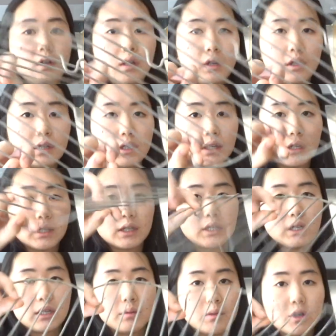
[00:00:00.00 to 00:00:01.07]
It's like a
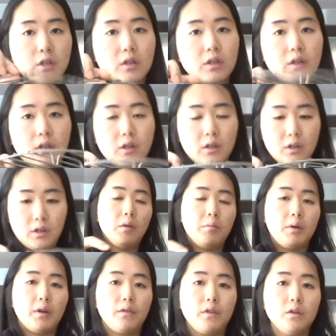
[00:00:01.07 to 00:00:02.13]
steamer.
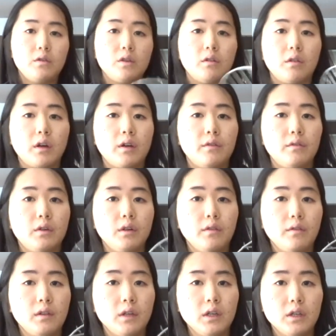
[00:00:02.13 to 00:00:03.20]
But if you don't have one
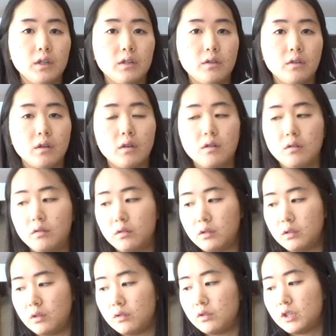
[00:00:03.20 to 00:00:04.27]
of these, you can
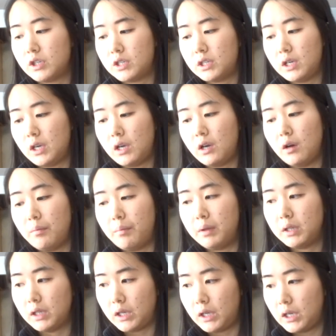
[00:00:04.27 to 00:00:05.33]
also just take a
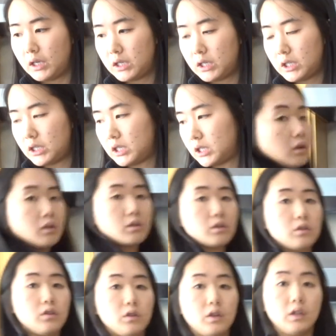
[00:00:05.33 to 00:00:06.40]
plate.
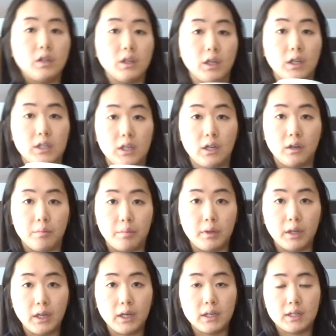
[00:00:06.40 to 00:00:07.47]
So you can like take a
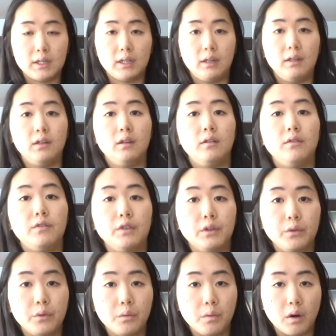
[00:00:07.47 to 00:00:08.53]
plate and then fill
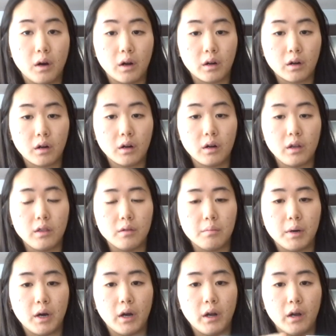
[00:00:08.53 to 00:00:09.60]
the water in the
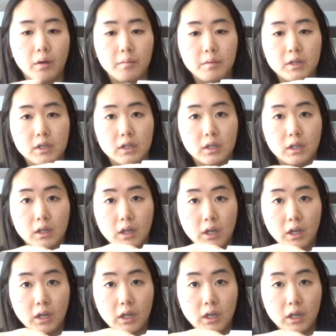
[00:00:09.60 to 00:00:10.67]
pot up to
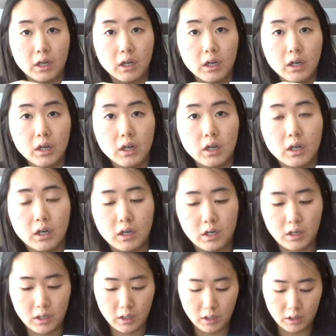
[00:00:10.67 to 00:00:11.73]
here
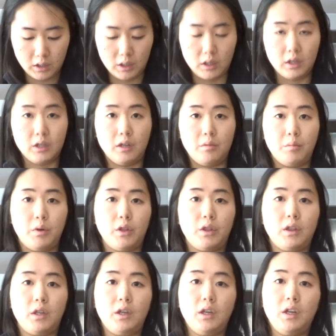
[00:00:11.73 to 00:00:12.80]
and then put
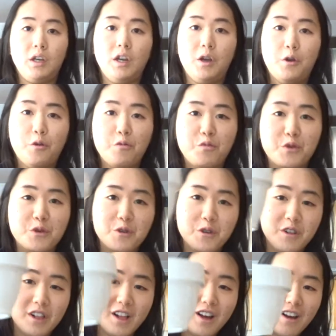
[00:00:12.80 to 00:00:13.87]
the
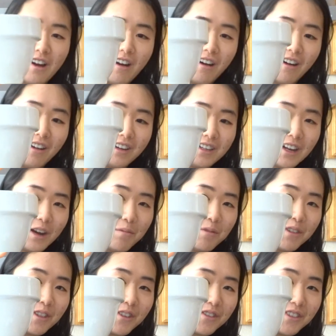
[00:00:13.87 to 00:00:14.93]
bowl on top
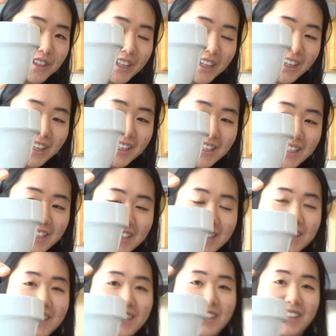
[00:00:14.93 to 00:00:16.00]
of the plate
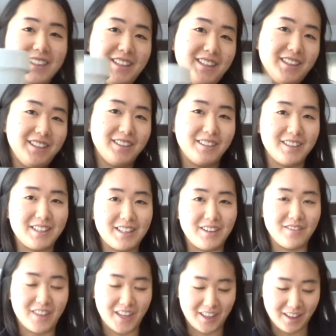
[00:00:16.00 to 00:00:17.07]
and then it'll
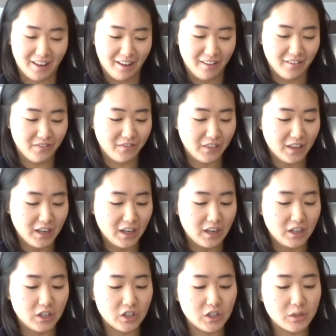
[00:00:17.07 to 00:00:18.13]
steam like that.
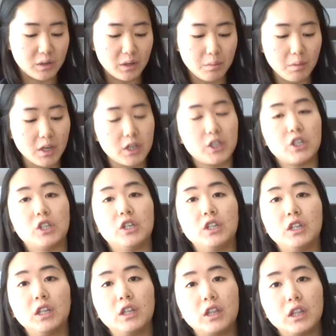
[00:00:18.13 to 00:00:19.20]
You just want to make sure
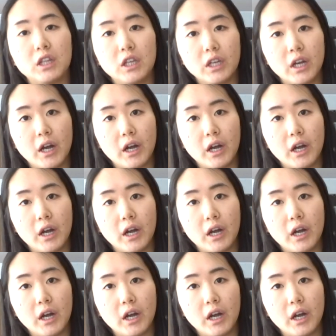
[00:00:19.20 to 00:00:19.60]
that the